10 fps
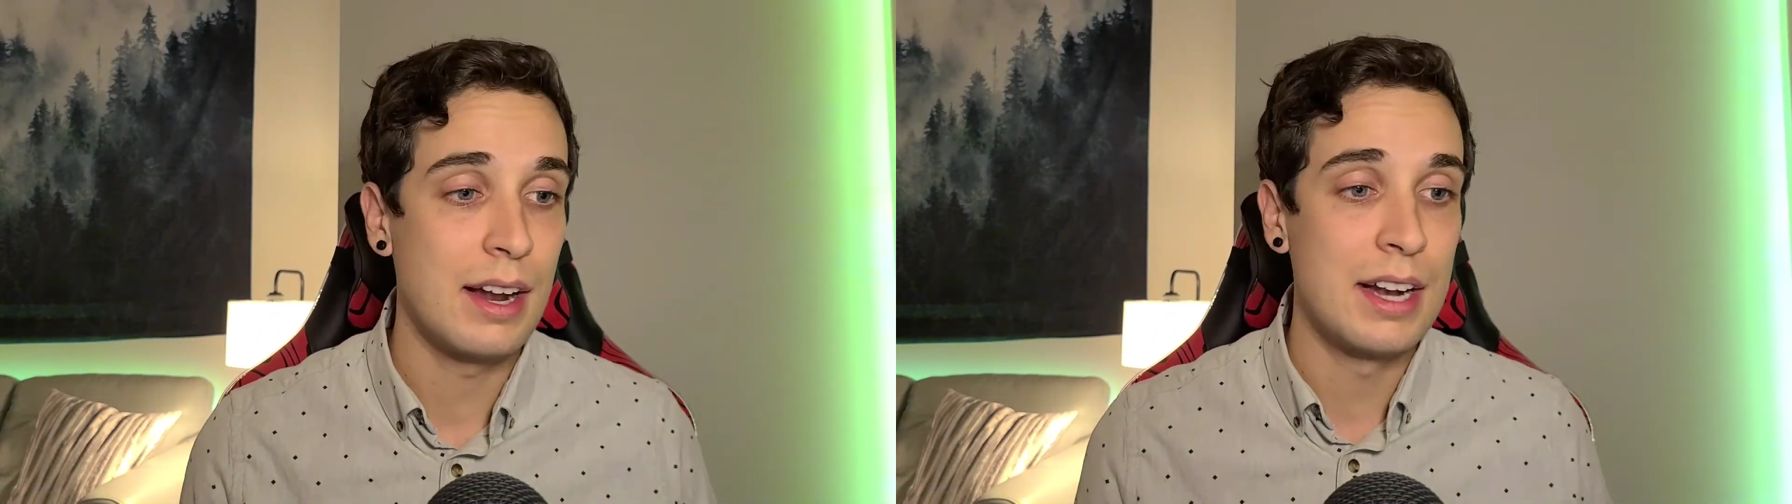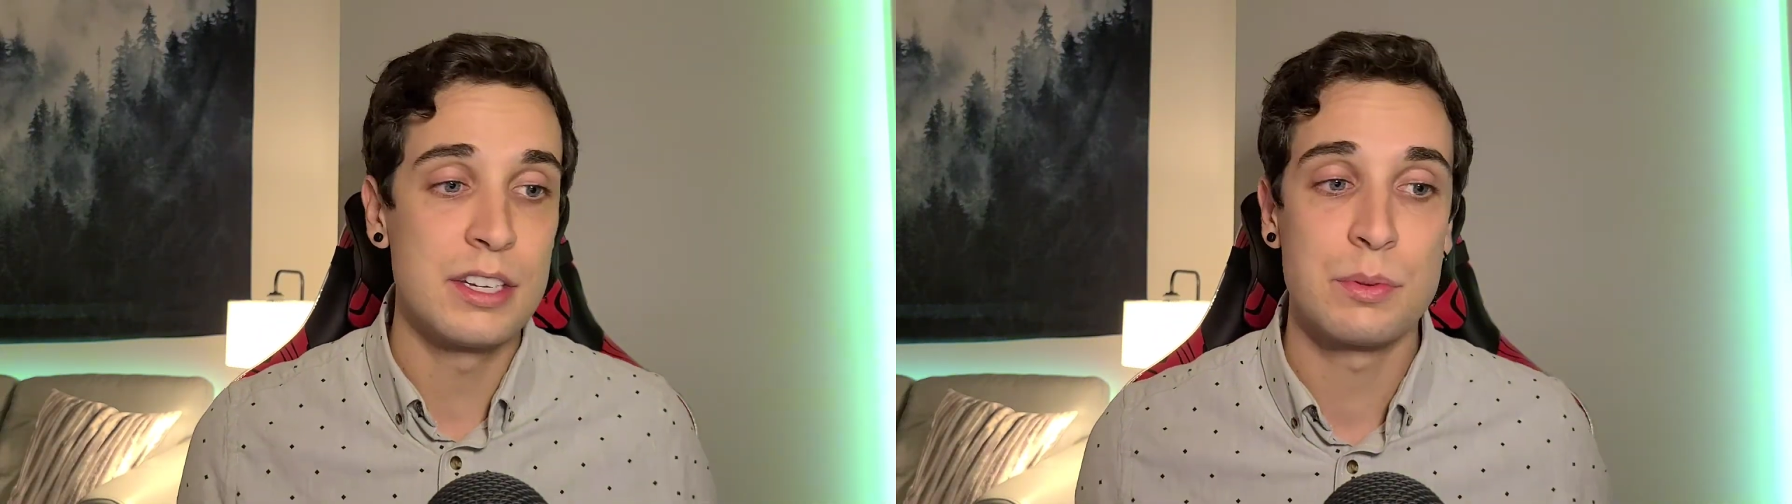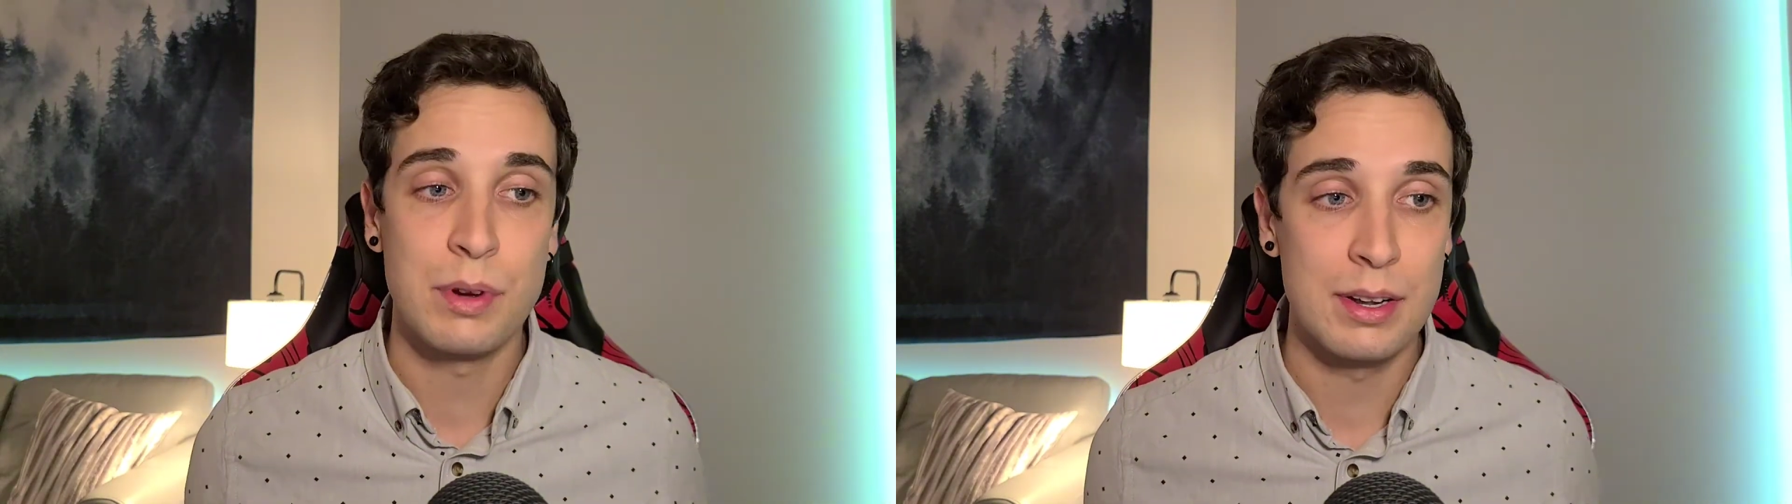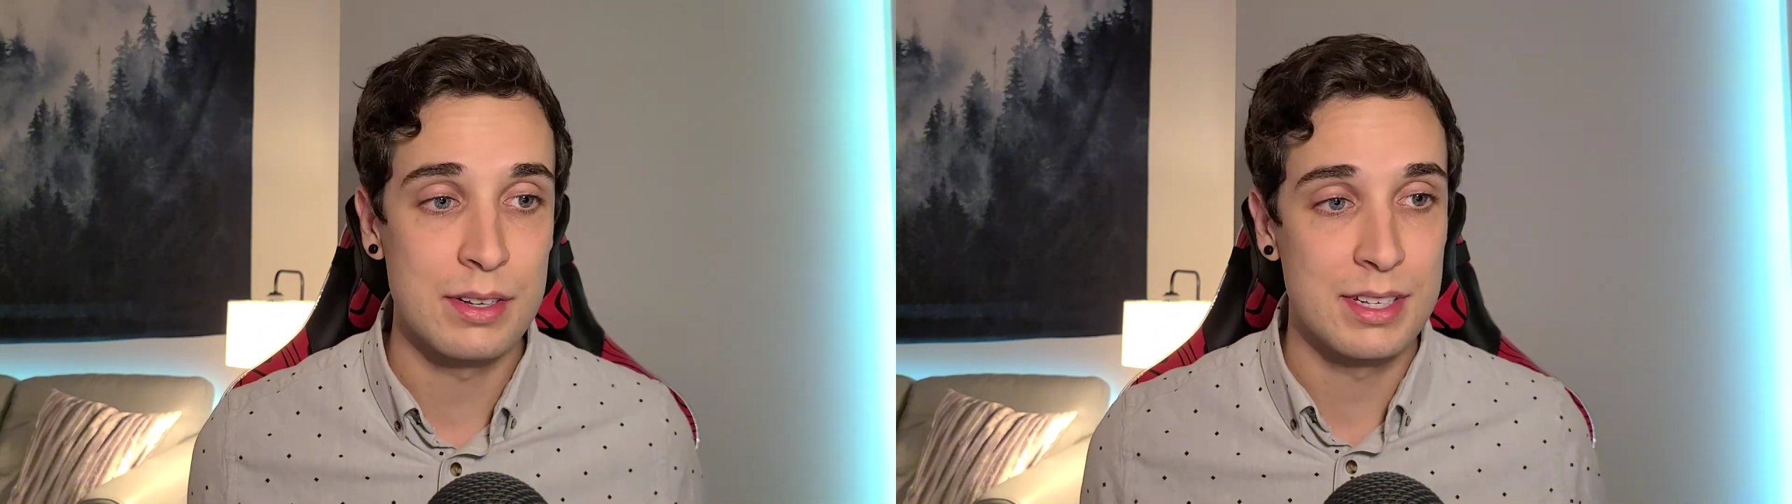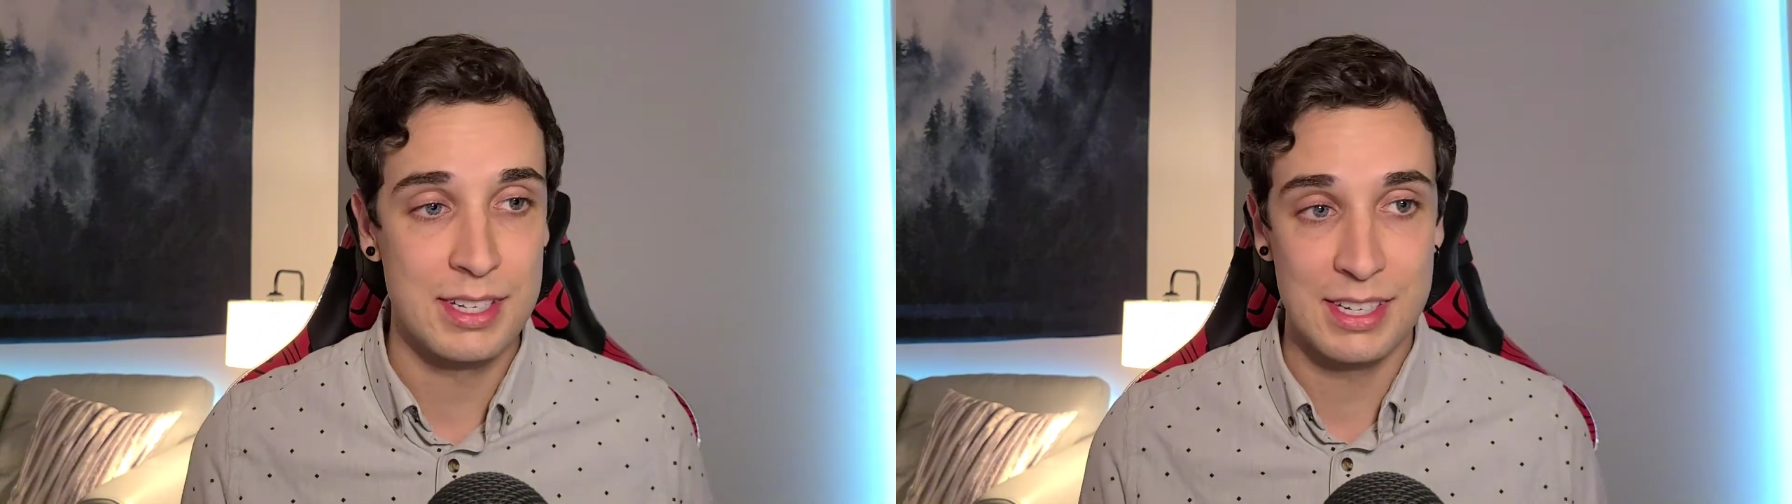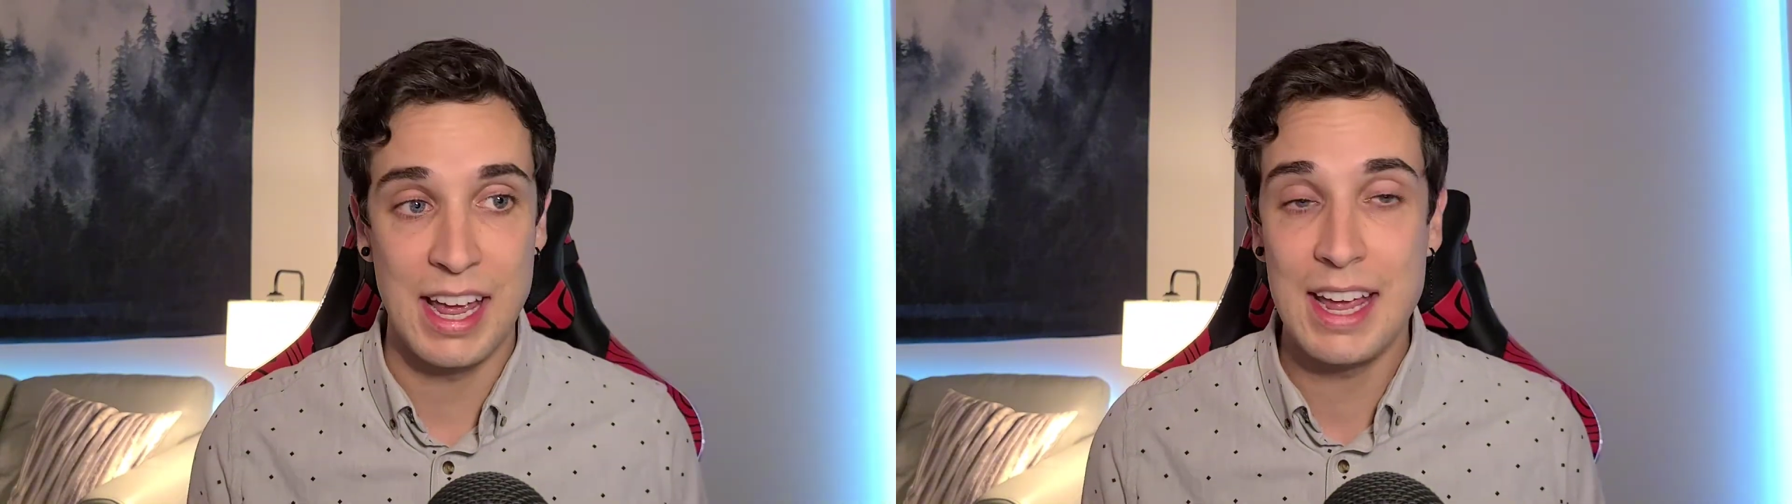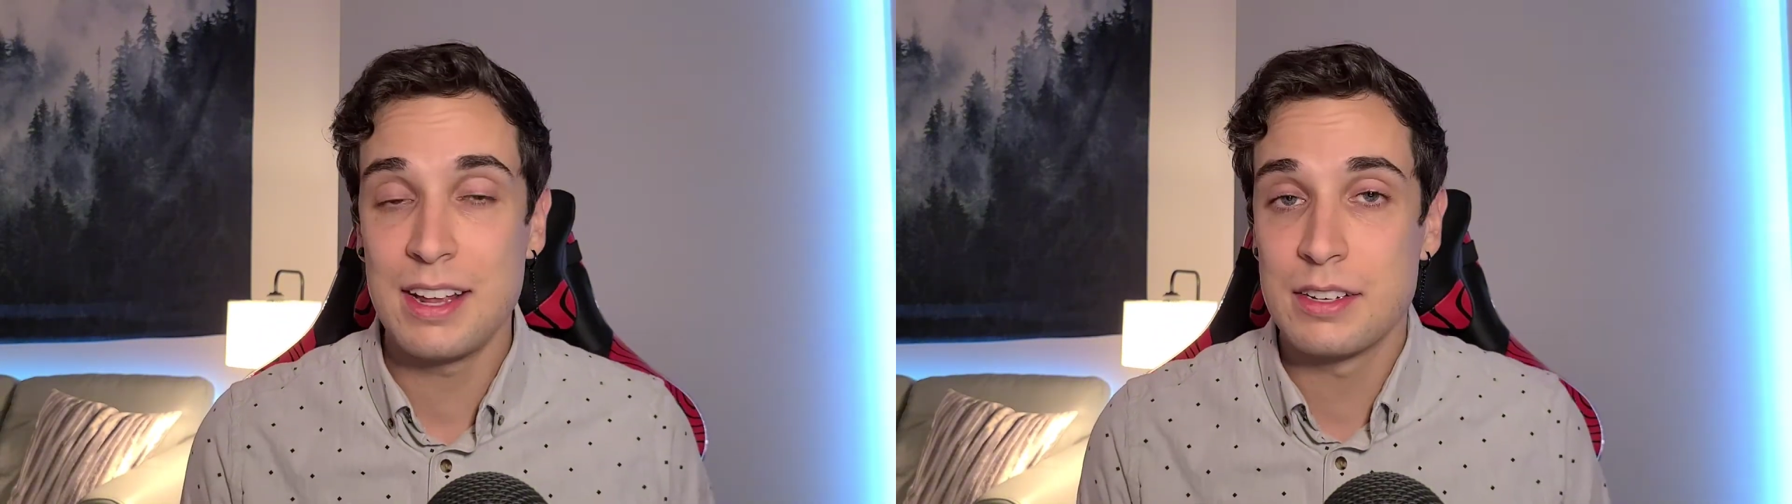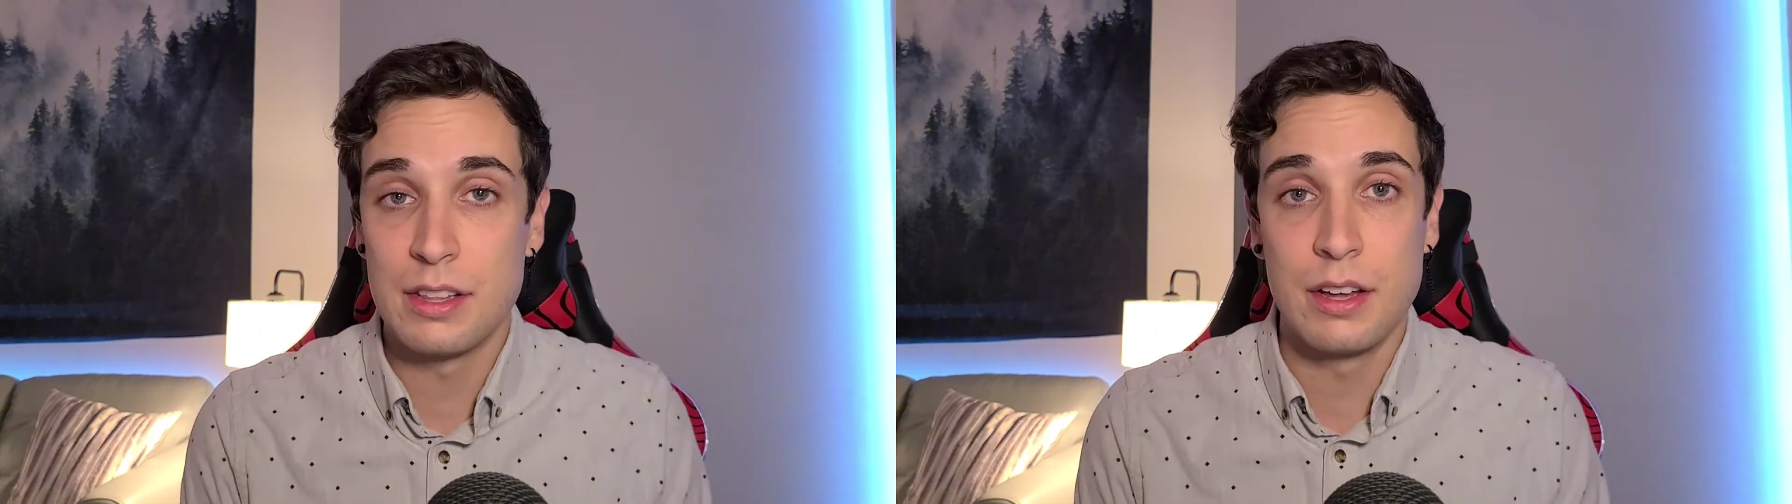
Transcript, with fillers: I just want to say to